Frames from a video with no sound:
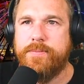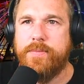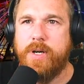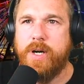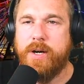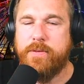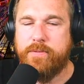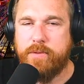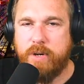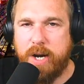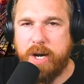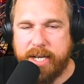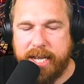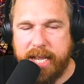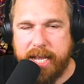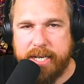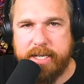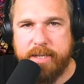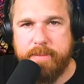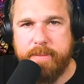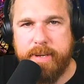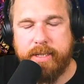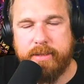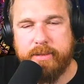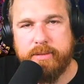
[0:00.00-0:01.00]
of Rock
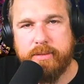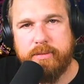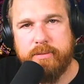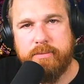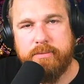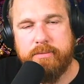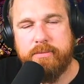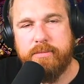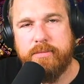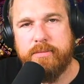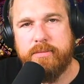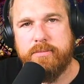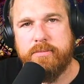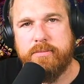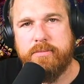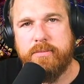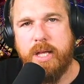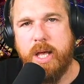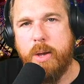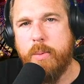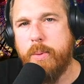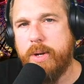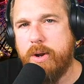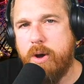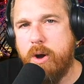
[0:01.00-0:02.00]
Candy Mountain
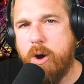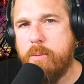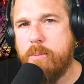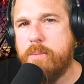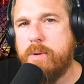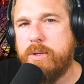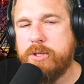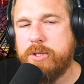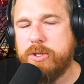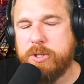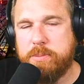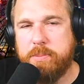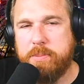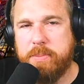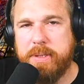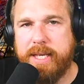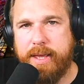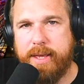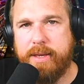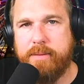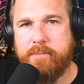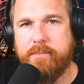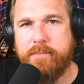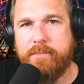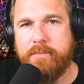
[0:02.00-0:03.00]
and what almost
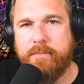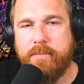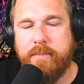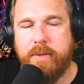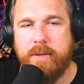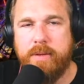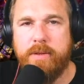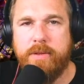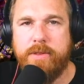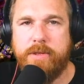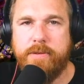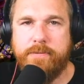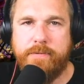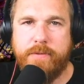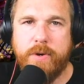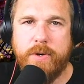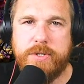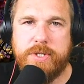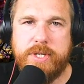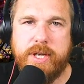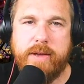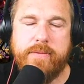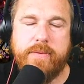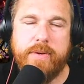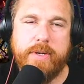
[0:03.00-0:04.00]
became the
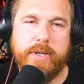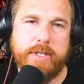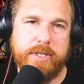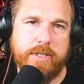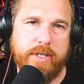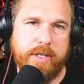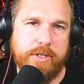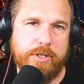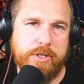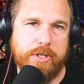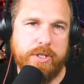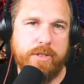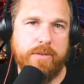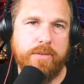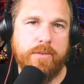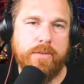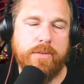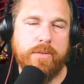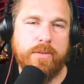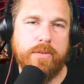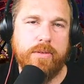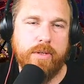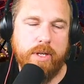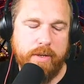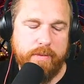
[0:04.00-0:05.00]
first ever extension
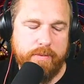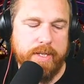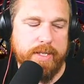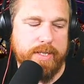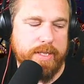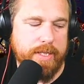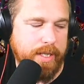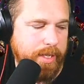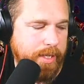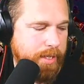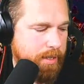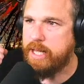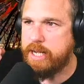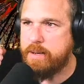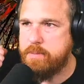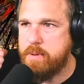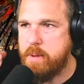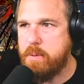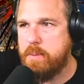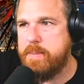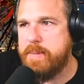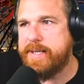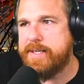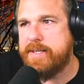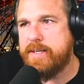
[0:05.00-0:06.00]
of Disneyland. A lot of
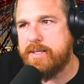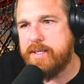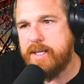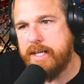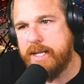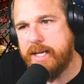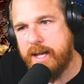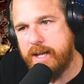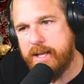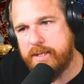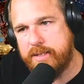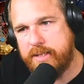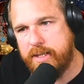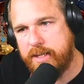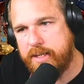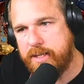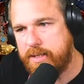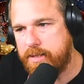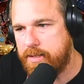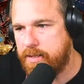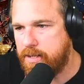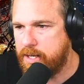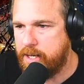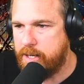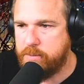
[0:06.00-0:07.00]
people make Disney
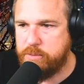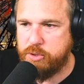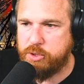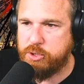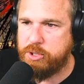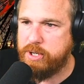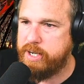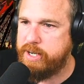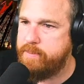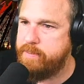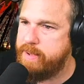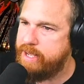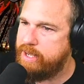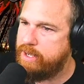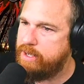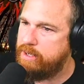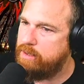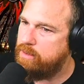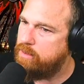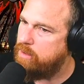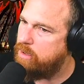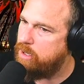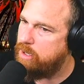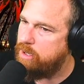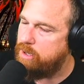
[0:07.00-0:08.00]
content. I'm just trying to make
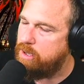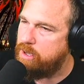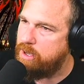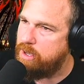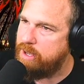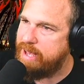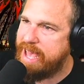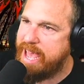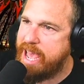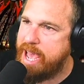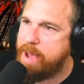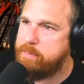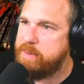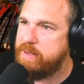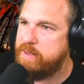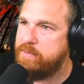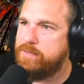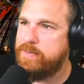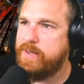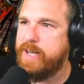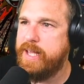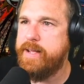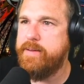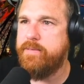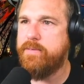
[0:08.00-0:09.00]
a, a happy
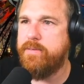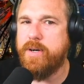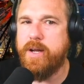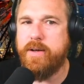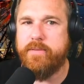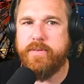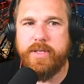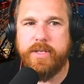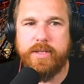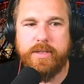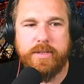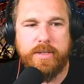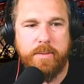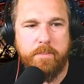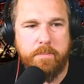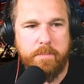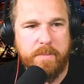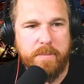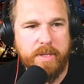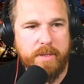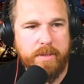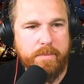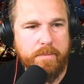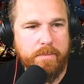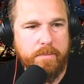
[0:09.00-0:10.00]
flavor of it
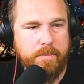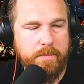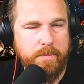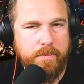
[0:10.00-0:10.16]
that